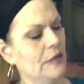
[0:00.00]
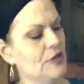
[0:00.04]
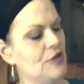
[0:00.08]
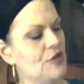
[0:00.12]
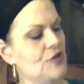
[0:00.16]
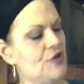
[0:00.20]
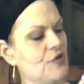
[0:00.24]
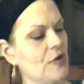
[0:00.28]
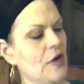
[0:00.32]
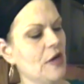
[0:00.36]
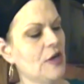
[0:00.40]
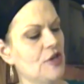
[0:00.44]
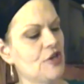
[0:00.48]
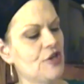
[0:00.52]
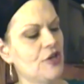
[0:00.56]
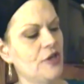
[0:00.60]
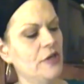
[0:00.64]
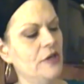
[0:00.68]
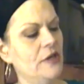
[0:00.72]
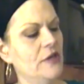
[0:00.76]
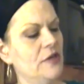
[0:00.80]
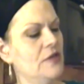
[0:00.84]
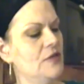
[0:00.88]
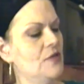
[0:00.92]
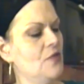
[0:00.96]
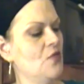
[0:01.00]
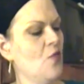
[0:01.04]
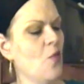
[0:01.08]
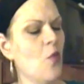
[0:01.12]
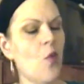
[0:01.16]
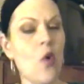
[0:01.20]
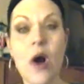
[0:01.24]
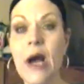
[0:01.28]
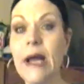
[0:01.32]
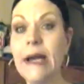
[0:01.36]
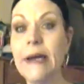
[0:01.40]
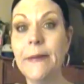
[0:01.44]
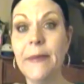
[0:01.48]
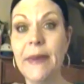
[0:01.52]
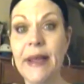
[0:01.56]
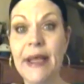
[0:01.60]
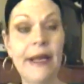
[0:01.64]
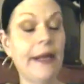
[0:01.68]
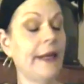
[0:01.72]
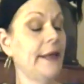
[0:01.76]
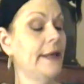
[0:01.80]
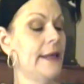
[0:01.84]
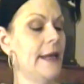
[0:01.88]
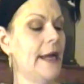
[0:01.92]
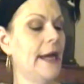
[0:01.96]
Instructions, 1
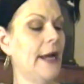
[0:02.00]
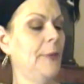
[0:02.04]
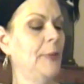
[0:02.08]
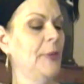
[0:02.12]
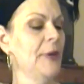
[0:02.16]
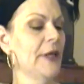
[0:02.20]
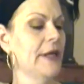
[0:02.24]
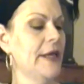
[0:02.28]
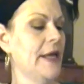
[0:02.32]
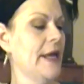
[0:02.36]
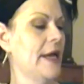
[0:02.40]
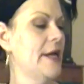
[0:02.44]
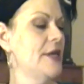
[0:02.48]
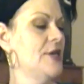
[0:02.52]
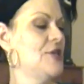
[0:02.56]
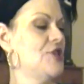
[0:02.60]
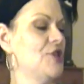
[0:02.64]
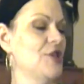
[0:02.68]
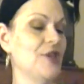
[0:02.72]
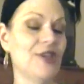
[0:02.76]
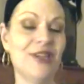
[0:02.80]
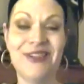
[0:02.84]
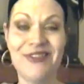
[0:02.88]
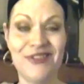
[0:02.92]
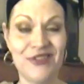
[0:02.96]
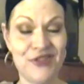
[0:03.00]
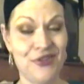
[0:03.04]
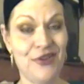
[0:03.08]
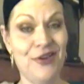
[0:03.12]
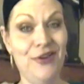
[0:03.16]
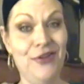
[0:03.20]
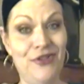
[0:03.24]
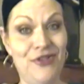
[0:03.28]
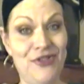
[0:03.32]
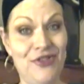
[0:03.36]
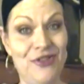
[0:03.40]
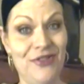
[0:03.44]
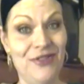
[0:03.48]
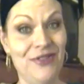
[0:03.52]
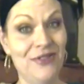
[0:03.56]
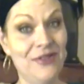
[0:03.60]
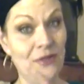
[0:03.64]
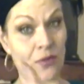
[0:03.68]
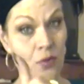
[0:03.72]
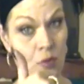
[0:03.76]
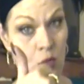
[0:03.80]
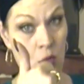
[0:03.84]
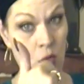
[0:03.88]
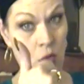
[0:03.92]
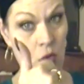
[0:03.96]
minute application
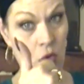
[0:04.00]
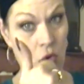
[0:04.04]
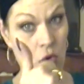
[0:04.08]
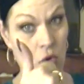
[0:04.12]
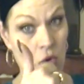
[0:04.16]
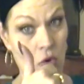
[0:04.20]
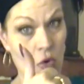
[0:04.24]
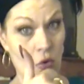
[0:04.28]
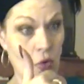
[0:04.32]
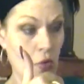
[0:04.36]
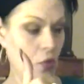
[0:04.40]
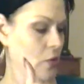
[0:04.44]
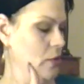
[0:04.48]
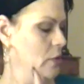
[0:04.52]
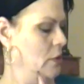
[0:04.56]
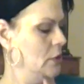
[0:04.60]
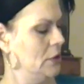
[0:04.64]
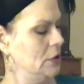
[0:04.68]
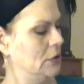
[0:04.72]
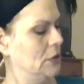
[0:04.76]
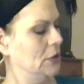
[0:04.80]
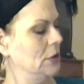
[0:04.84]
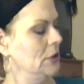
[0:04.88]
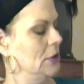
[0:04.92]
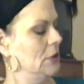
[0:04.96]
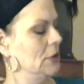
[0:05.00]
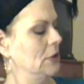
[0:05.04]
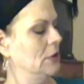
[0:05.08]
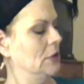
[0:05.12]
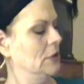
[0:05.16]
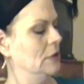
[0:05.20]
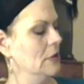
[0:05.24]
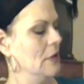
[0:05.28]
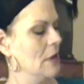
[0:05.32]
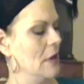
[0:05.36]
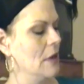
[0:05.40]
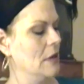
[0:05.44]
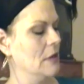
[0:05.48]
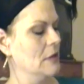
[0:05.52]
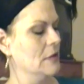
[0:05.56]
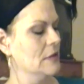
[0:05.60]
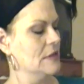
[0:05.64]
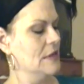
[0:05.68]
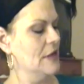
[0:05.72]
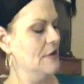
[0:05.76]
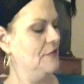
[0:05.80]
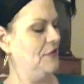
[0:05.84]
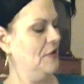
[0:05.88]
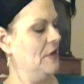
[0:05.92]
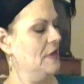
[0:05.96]
instructions. Whoa. It'll
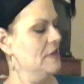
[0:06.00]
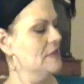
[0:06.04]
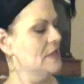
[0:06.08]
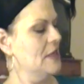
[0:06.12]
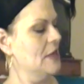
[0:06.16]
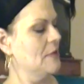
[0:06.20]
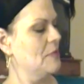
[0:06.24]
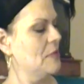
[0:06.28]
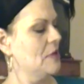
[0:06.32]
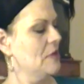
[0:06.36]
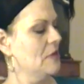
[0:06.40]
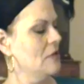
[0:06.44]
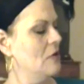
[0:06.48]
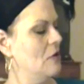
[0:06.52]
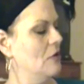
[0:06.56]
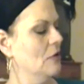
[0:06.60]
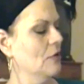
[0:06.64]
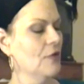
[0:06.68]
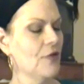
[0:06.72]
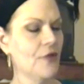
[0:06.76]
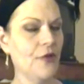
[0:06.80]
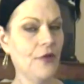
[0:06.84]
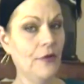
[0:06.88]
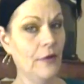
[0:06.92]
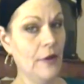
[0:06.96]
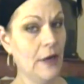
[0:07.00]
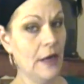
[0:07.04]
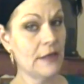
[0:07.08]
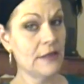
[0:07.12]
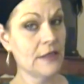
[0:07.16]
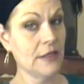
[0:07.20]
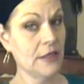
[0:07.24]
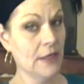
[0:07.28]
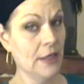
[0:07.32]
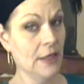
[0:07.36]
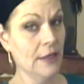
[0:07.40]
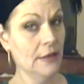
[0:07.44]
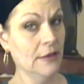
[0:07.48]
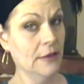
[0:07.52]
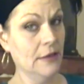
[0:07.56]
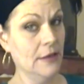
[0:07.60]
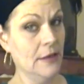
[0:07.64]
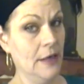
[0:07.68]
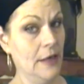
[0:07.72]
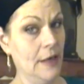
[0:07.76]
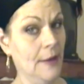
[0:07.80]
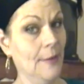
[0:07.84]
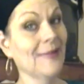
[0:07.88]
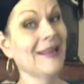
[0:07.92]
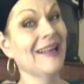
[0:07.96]
definitely take me longer than that to cut the
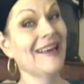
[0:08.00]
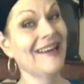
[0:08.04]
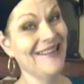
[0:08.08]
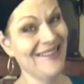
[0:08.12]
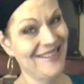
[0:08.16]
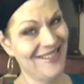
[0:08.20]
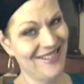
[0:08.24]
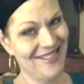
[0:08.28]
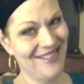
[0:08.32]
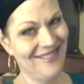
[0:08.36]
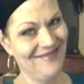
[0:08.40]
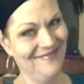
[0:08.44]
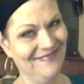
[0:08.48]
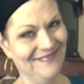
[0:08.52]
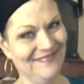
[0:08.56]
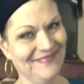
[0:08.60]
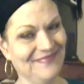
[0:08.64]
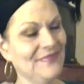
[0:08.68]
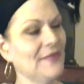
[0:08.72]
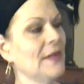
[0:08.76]
damn lace.